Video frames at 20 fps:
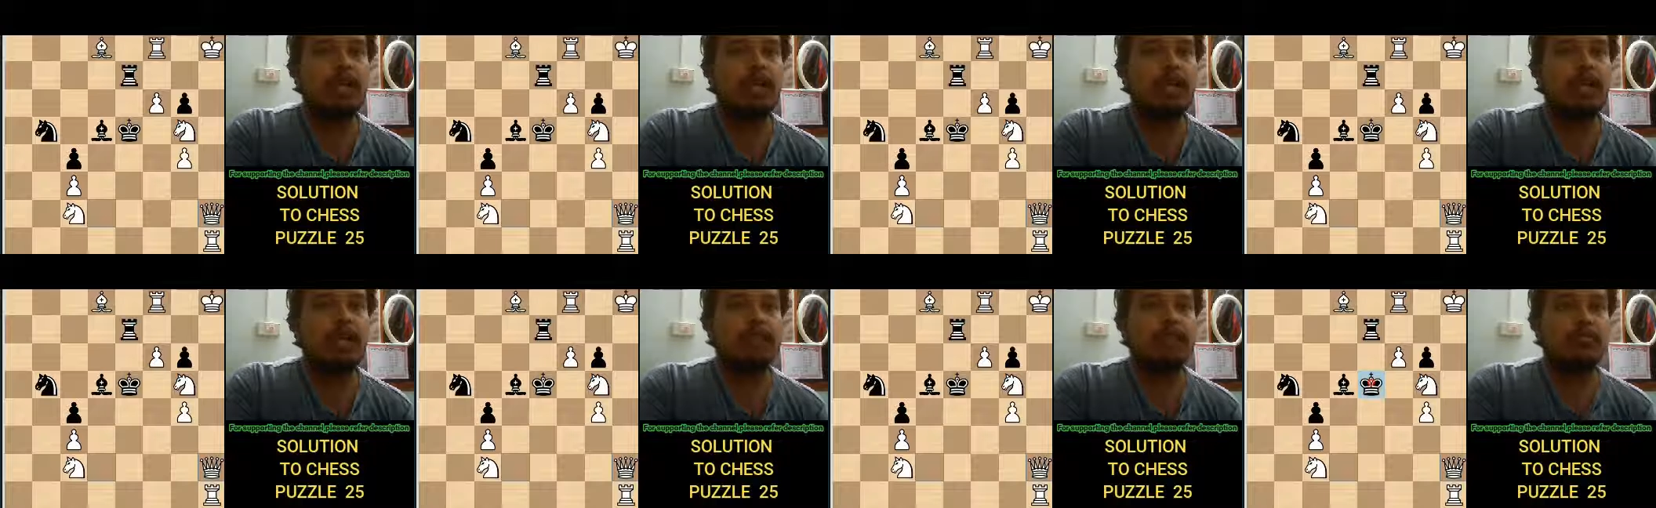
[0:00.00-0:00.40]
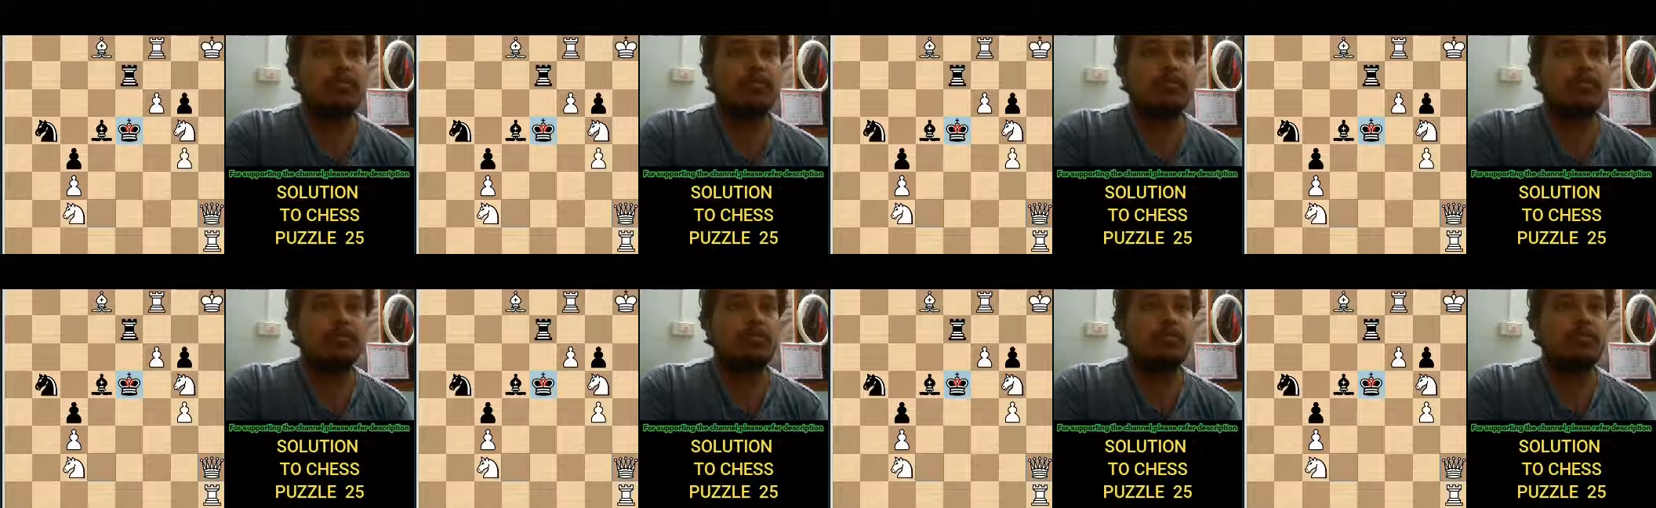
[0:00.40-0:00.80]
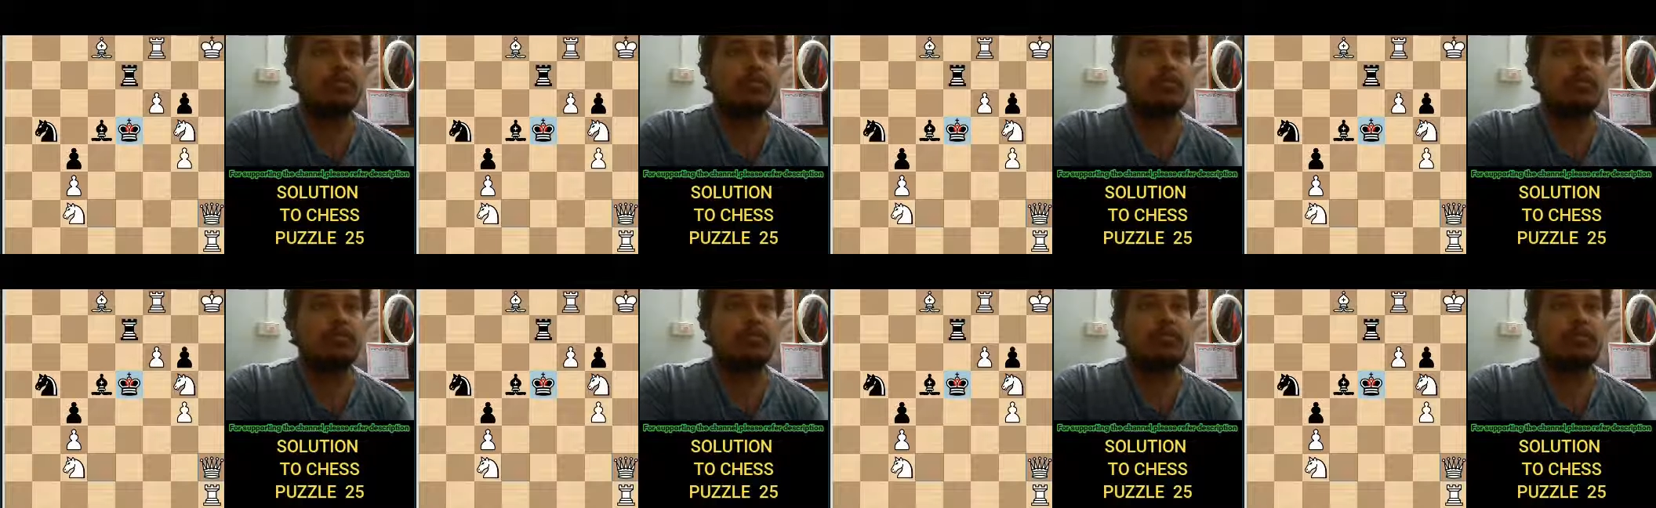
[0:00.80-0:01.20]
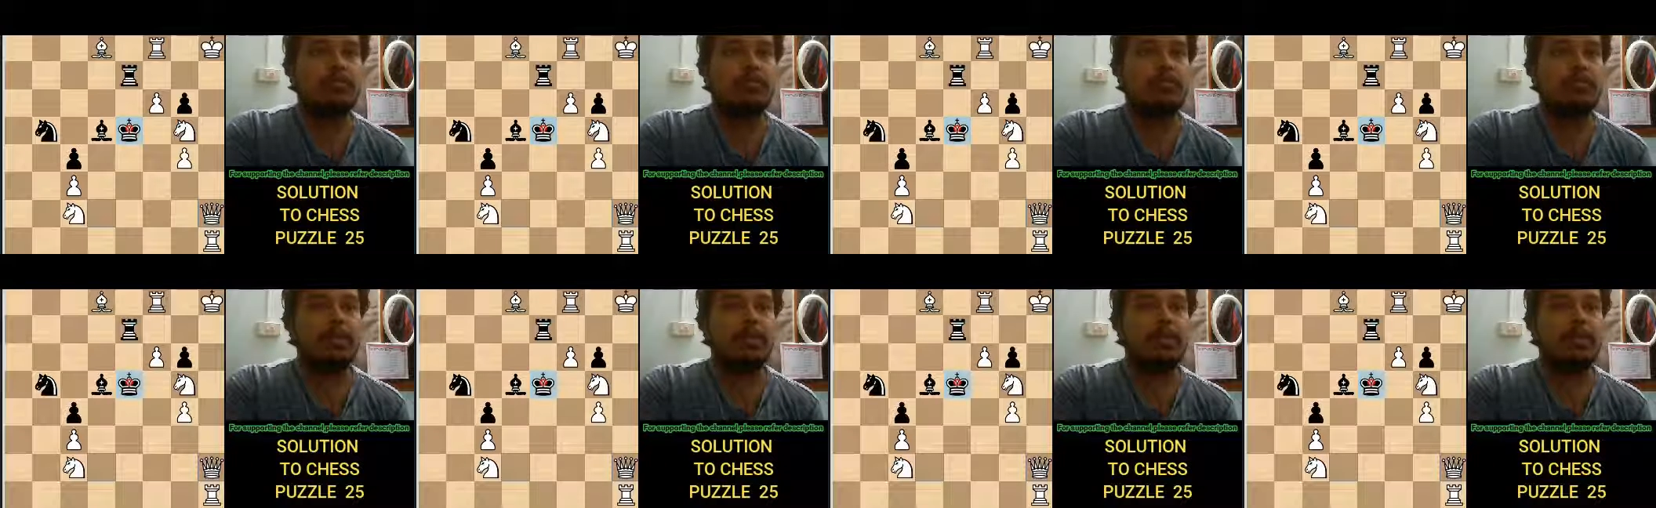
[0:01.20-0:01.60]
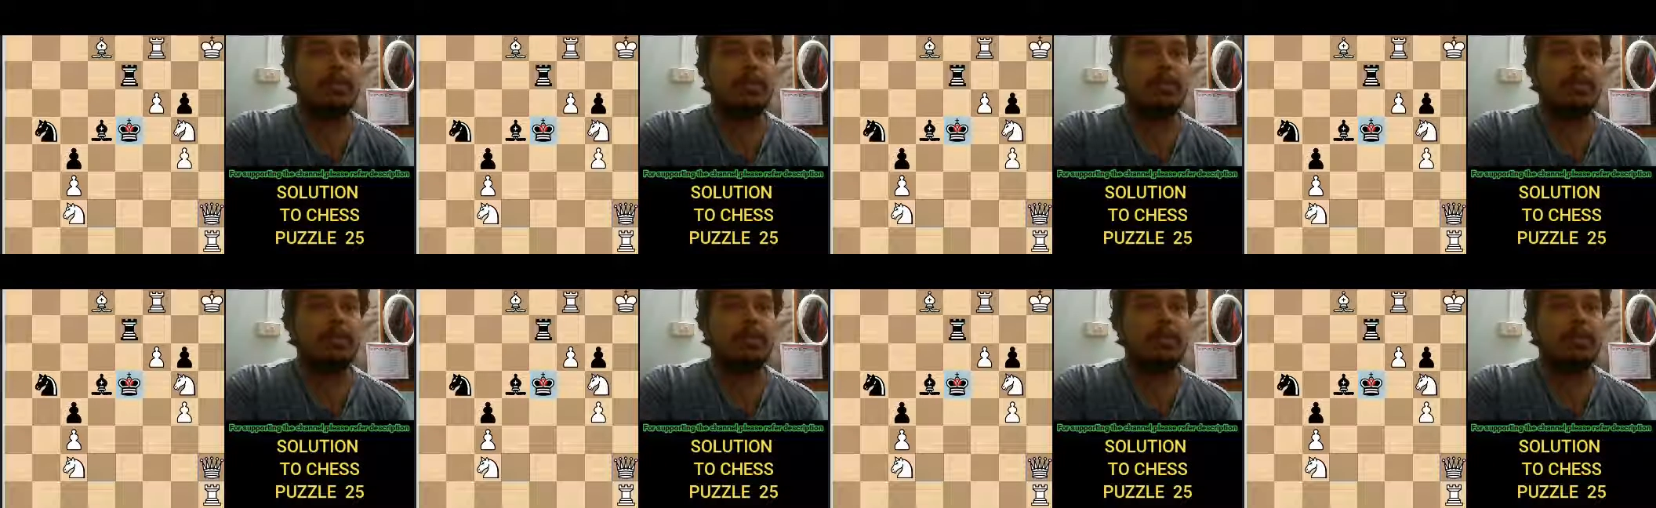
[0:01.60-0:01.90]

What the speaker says: h2 is going to be a mate,